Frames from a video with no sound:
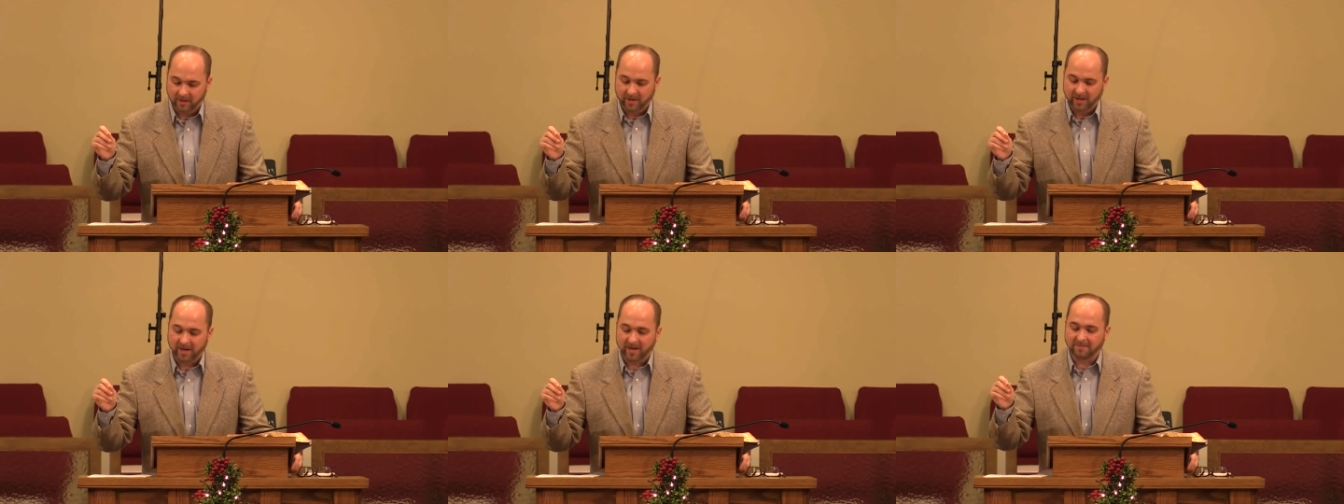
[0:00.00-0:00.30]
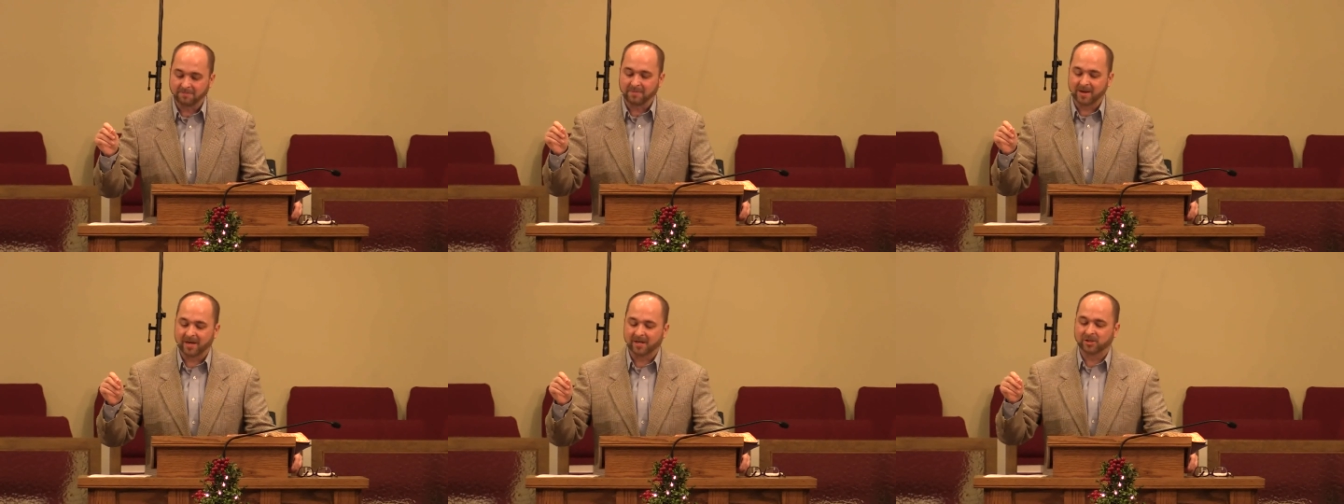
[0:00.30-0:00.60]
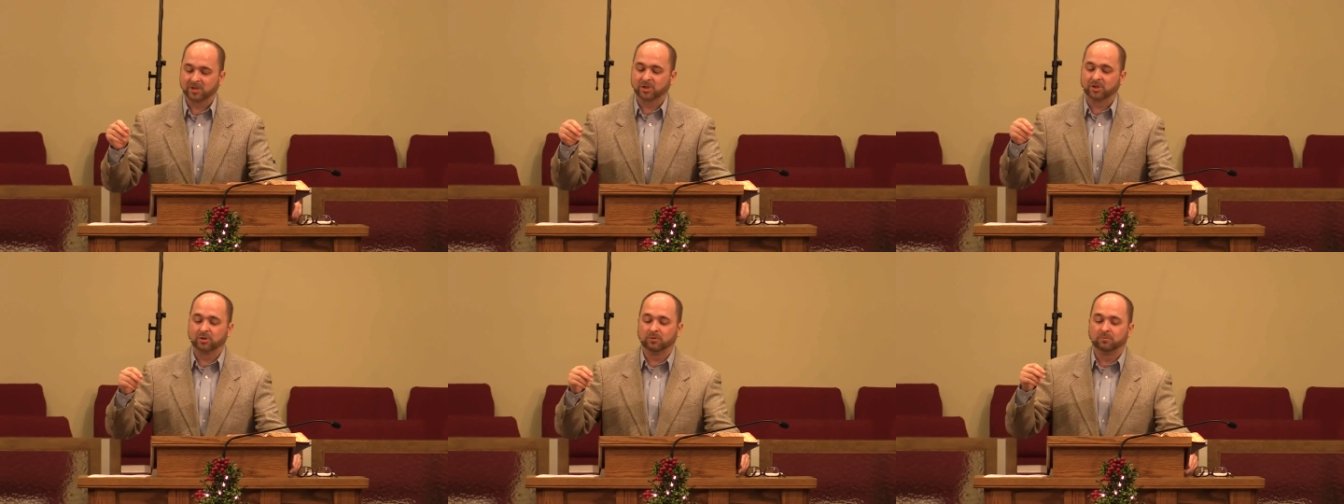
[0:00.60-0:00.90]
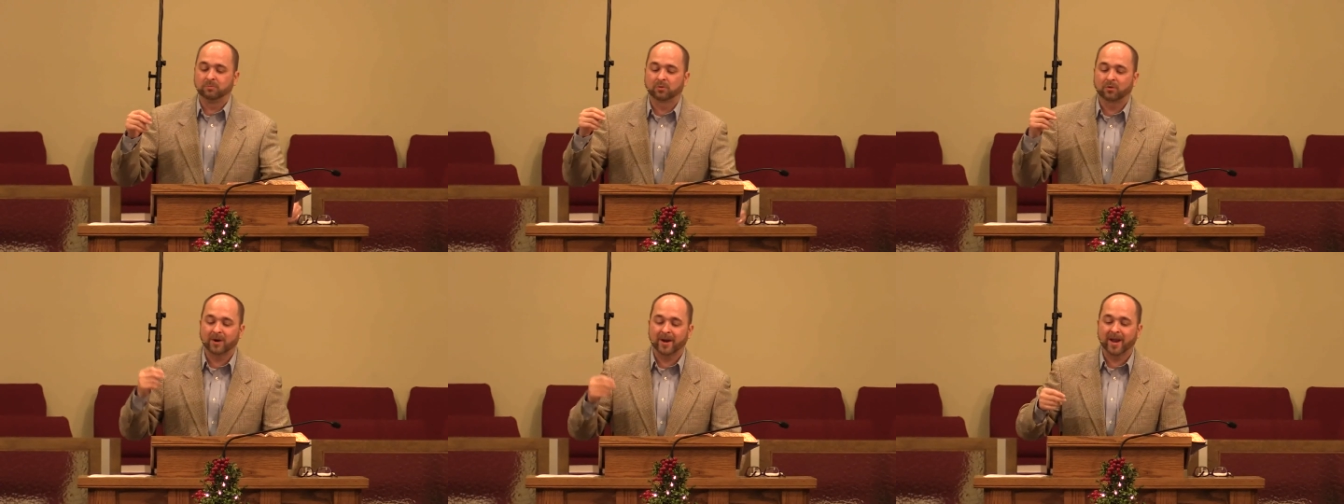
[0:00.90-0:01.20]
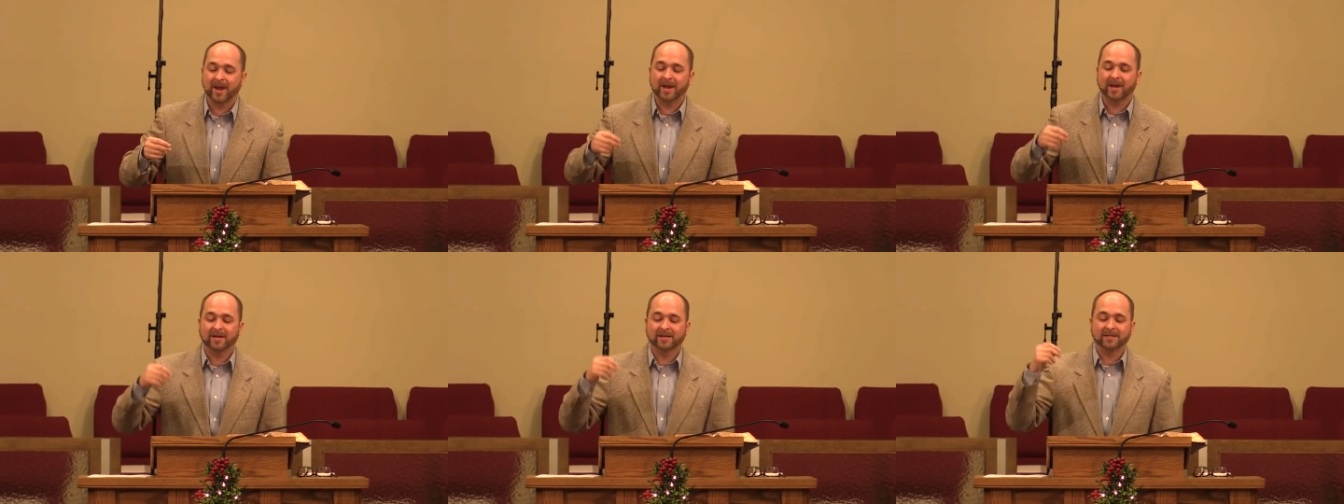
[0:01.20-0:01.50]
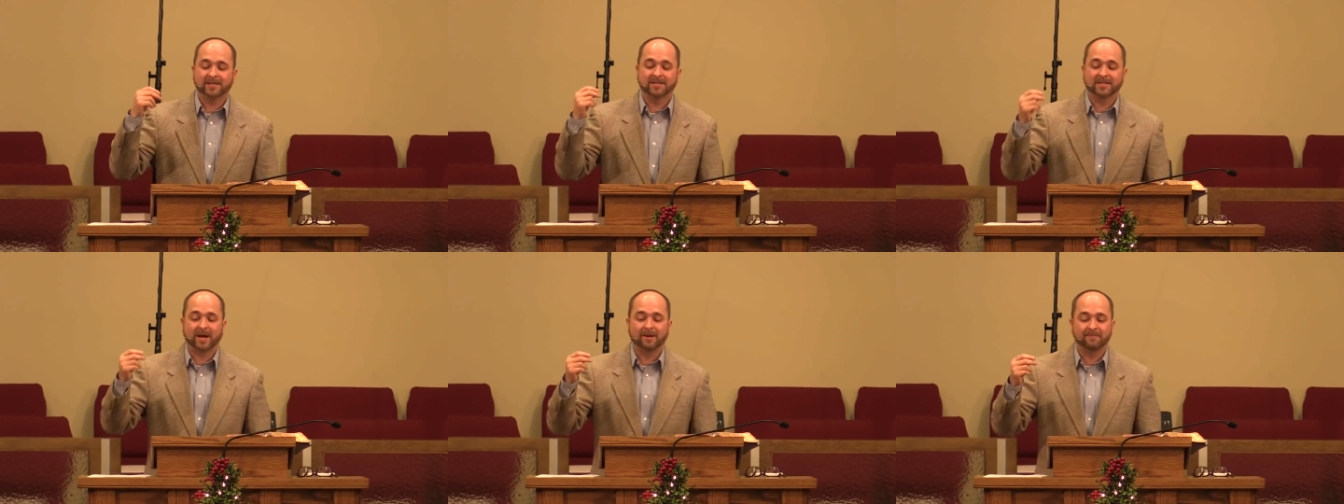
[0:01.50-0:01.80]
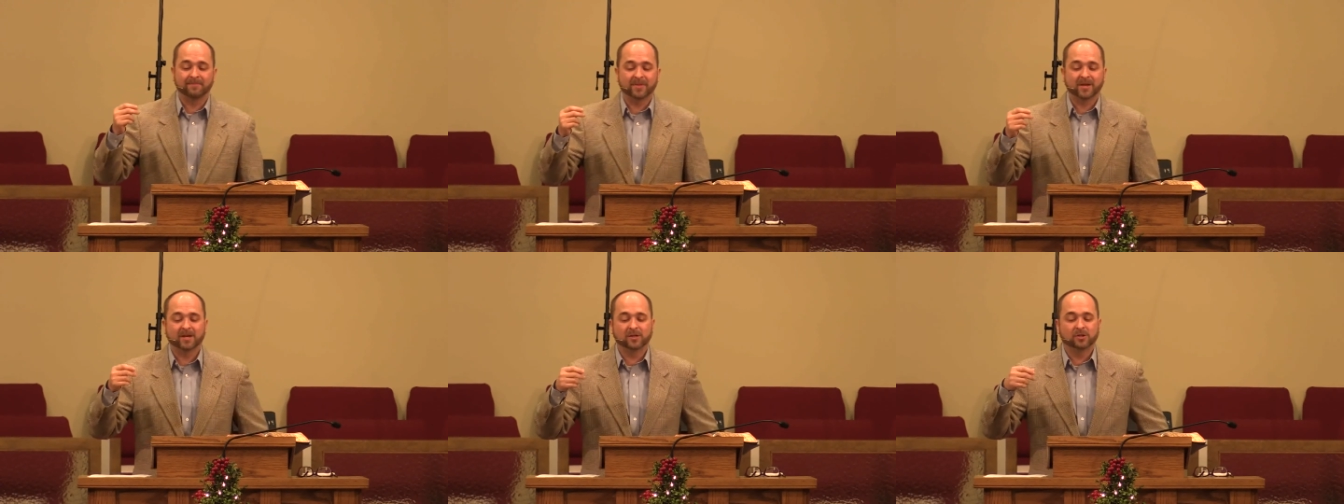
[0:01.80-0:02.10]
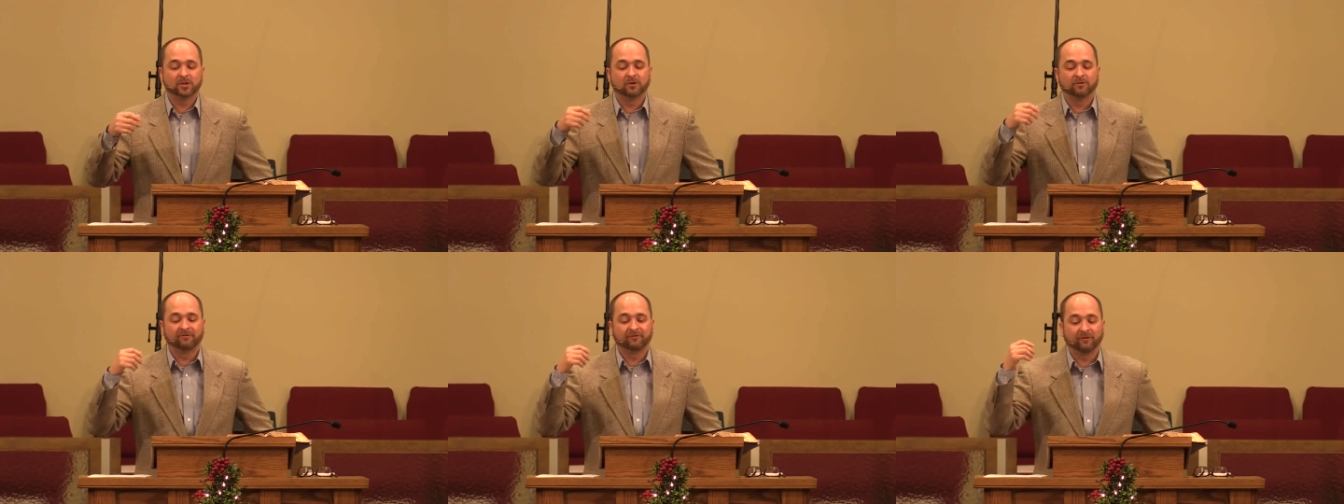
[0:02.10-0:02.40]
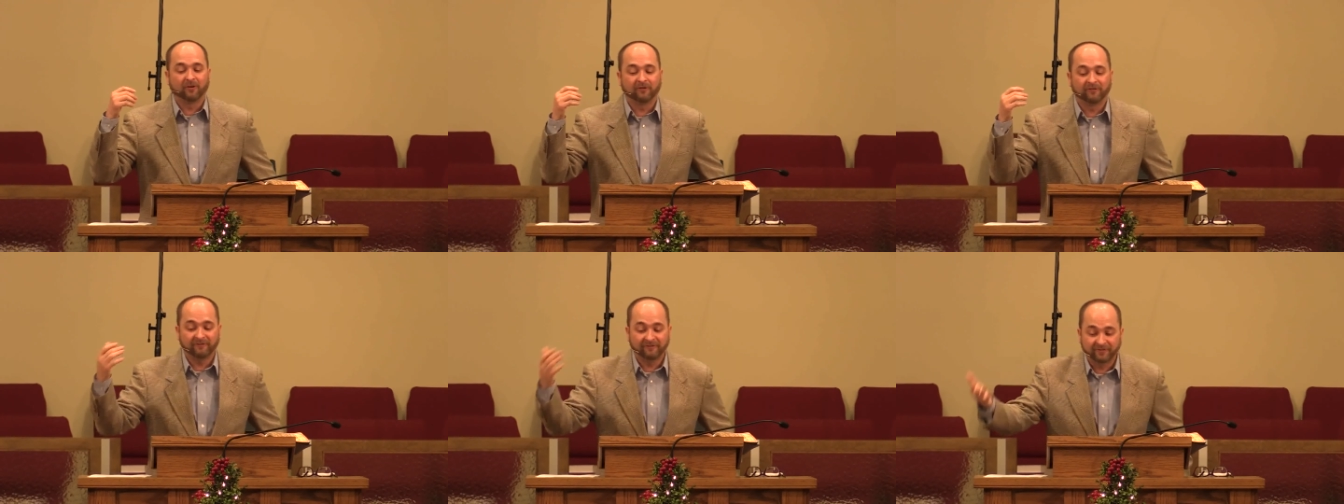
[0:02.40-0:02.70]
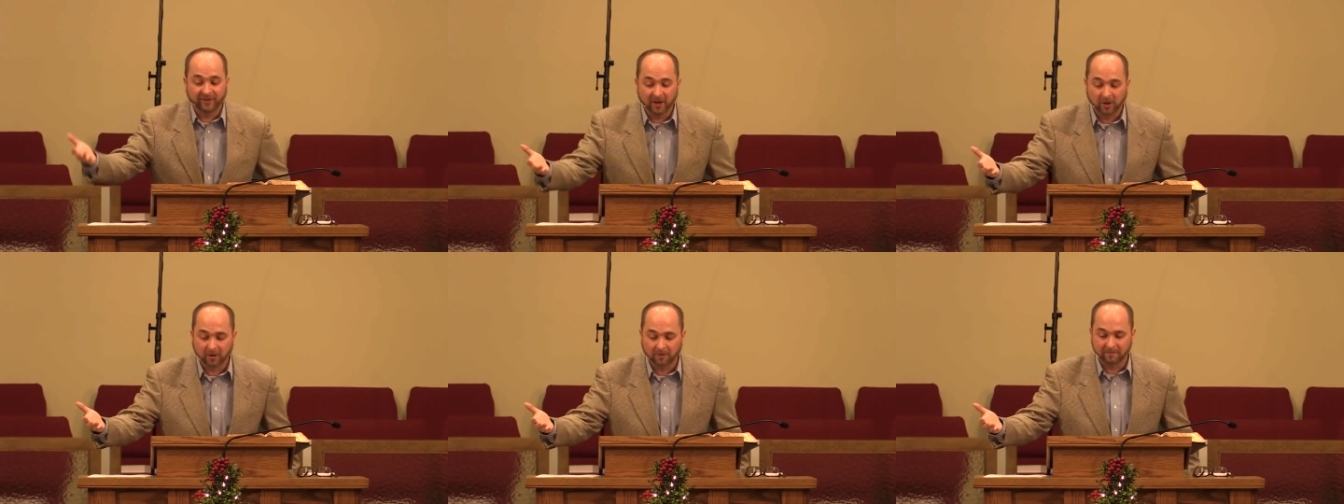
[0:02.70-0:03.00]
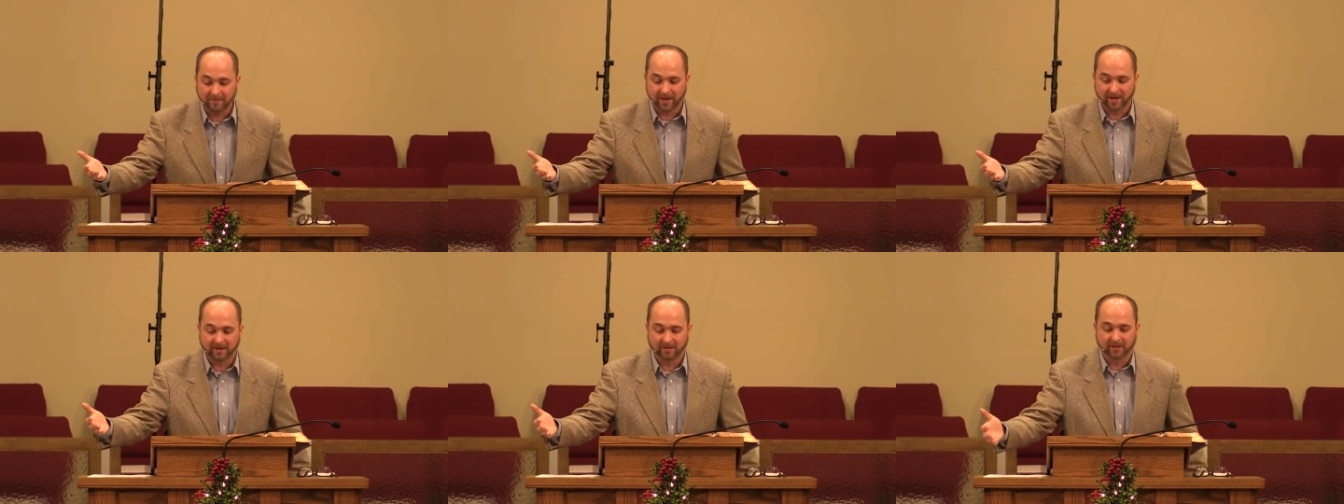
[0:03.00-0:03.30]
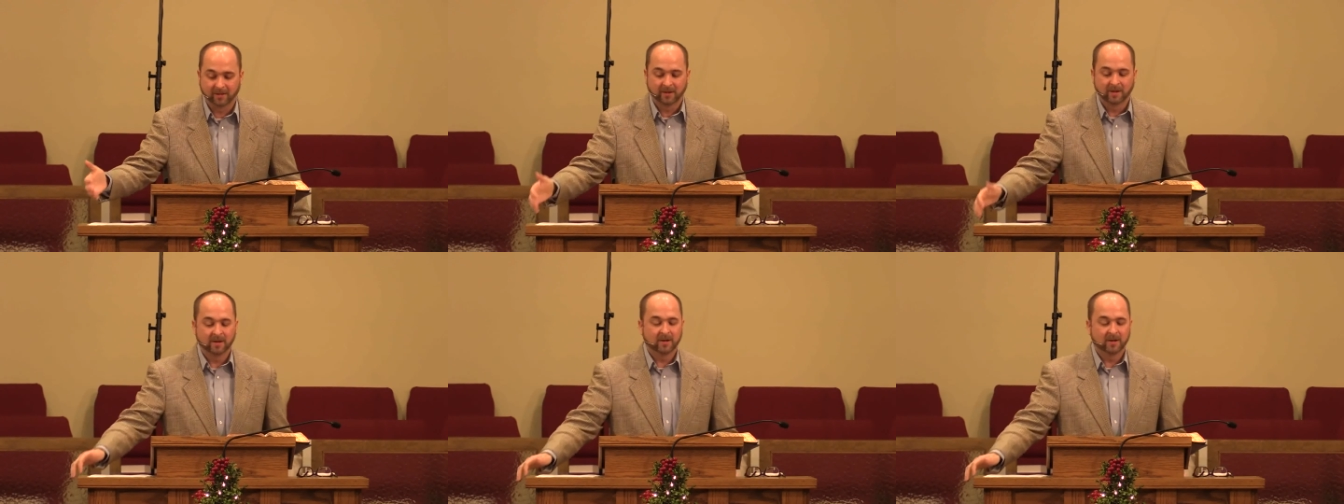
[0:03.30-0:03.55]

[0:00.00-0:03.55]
it means to bring something to fulfillment,